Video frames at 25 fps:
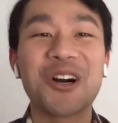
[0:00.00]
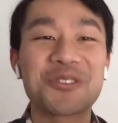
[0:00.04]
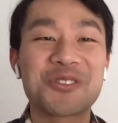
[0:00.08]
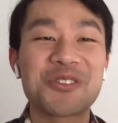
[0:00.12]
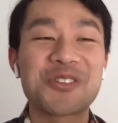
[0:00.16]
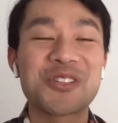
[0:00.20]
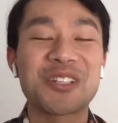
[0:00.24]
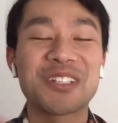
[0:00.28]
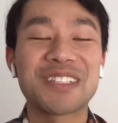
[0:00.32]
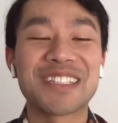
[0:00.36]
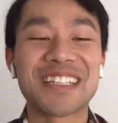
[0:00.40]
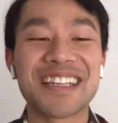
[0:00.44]

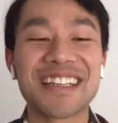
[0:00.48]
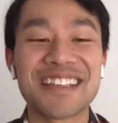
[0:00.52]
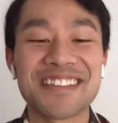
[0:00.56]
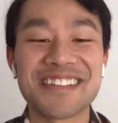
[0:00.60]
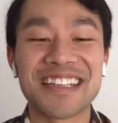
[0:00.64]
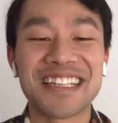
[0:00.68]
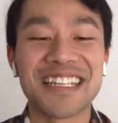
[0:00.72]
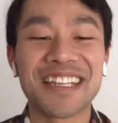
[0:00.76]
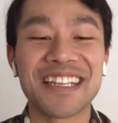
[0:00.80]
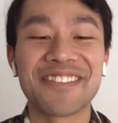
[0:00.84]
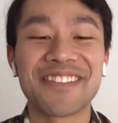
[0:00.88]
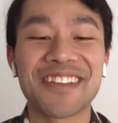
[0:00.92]
culturally
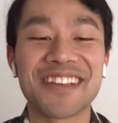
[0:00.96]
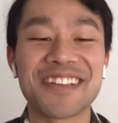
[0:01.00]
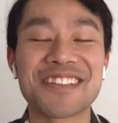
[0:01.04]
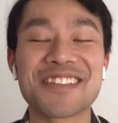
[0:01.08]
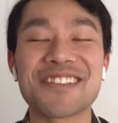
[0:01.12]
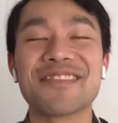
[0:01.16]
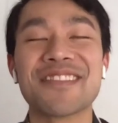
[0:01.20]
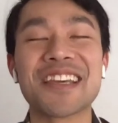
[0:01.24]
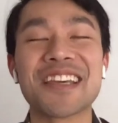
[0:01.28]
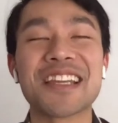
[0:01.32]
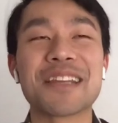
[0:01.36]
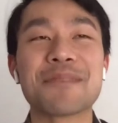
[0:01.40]

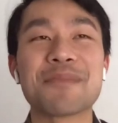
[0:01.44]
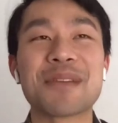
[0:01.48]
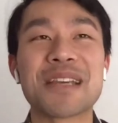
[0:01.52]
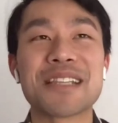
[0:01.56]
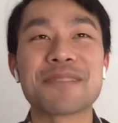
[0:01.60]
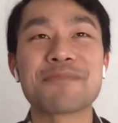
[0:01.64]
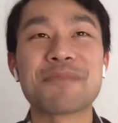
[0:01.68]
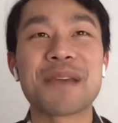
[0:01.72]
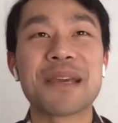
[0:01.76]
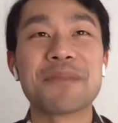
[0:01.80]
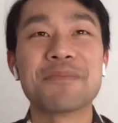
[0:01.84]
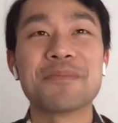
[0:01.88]
significant to
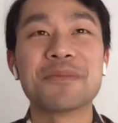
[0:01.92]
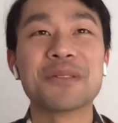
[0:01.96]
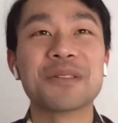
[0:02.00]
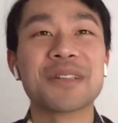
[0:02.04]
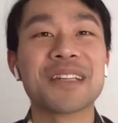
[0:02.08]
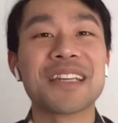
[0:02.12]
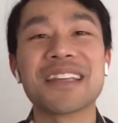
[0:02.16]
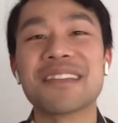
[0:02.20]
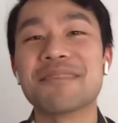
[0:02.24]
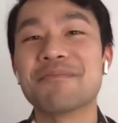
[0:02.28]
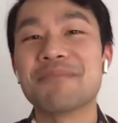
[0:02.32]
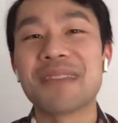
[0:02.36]
Vietnamese
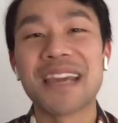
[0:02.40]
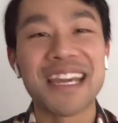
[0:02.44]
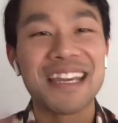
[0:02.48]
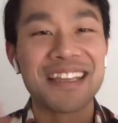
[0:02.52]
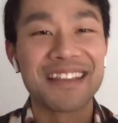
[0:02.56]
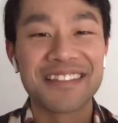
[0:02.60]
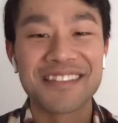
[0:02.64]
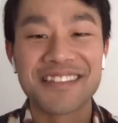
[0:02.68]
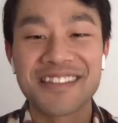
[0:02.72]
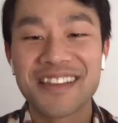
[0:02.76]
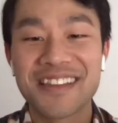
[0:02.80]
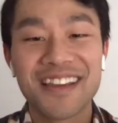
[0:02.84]
people. It
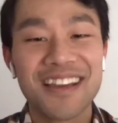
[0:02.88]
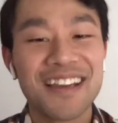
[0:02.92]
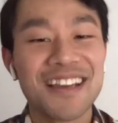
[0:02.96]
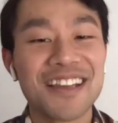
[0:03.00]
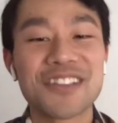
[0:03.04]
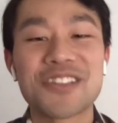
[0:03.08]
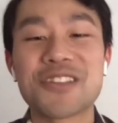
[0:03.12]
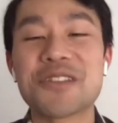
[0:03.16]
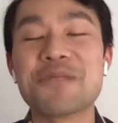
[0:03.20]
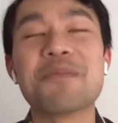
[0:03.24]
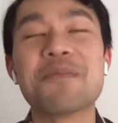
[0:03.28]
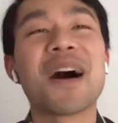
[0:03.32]
means
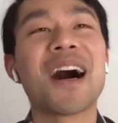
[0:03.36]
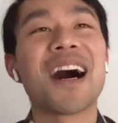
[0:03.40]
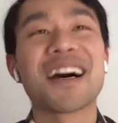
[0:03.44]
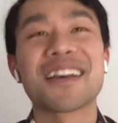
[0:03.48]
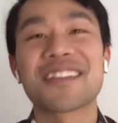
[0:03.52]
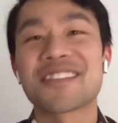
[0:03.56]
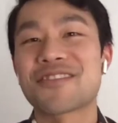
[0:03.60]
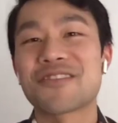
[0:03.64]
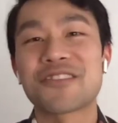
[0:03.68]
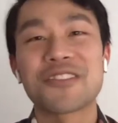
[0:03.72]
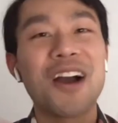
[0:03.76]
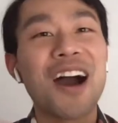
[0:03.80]
to
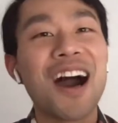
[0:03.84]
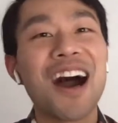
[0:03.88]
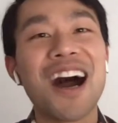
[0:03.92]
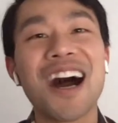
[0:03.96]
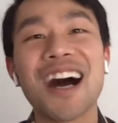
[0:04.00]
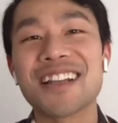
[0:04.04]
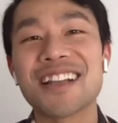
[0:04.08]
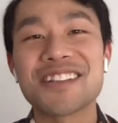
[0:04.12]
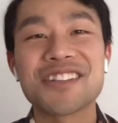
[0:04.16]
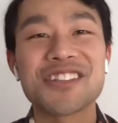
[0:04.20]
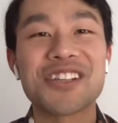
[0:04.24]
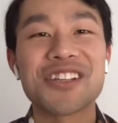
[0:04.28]
pass through
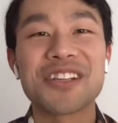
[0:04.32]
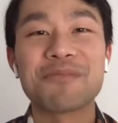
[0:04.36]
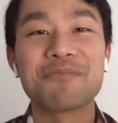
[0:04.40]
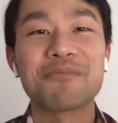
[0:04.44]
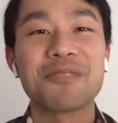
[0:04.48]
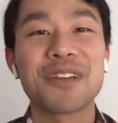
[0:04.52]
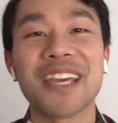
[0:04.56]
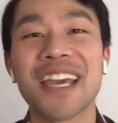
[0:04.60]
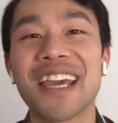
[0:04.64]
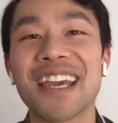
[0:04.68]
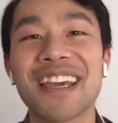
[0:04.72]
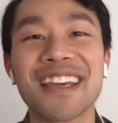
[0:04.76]
hardship.
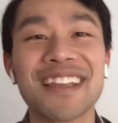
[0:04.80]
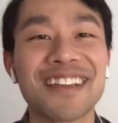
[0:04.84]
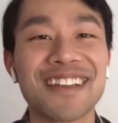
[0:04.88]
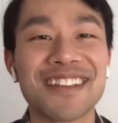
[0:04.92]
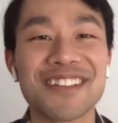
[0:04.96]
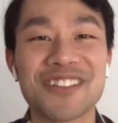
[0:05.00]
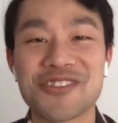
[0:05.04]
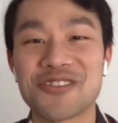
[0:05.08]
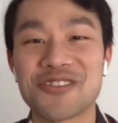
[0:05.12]
We eat